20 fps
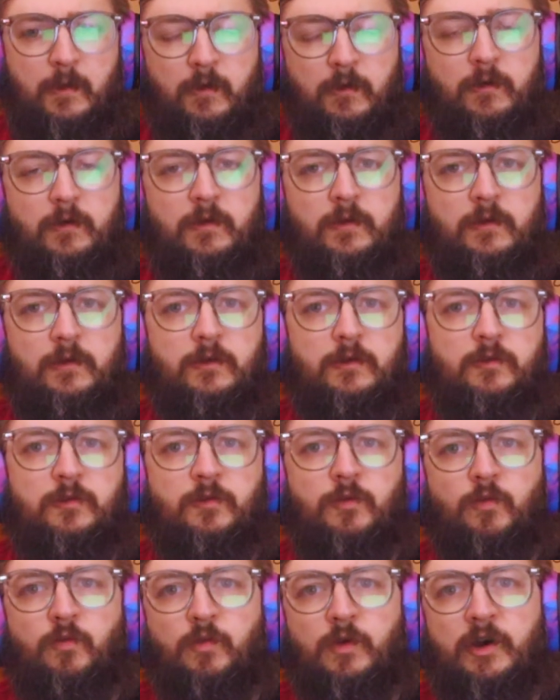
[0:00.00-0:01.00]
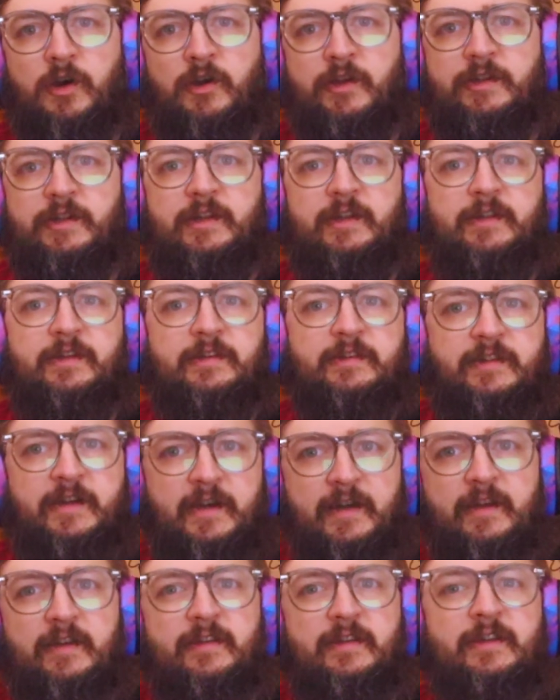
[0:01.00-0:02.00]
1 E and
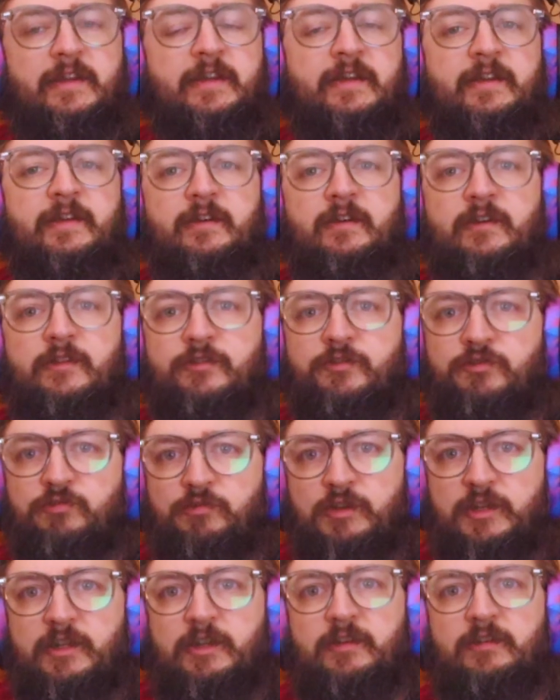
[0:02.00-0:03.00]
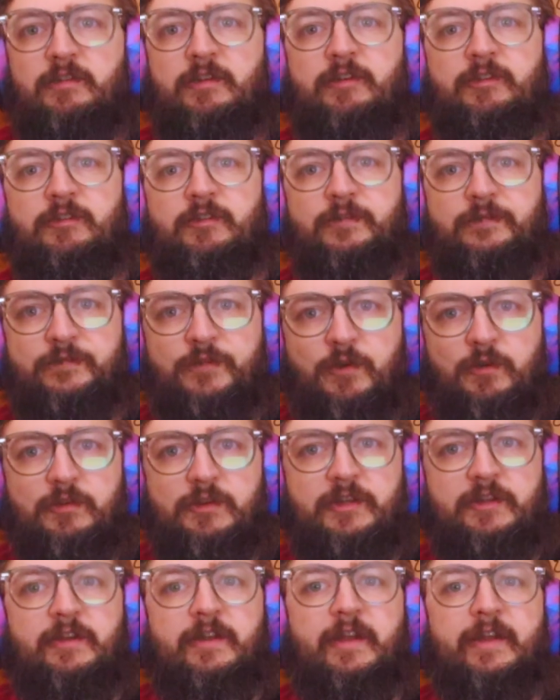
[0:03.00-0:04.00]
E, 3 and a 4
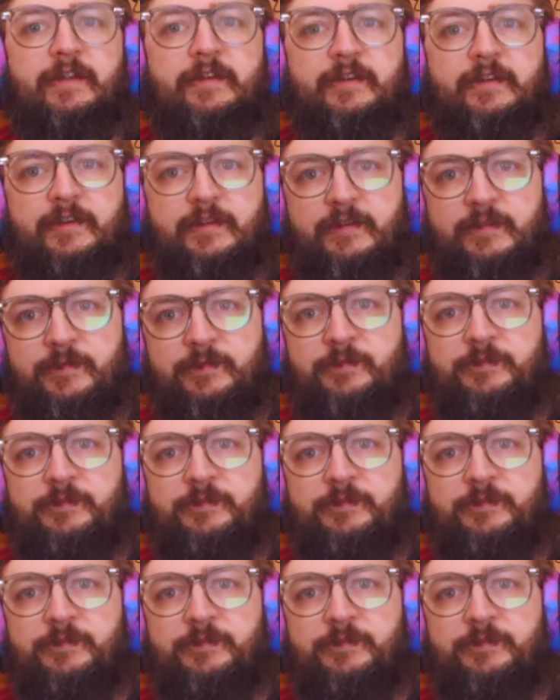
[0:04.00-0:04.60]
E and a.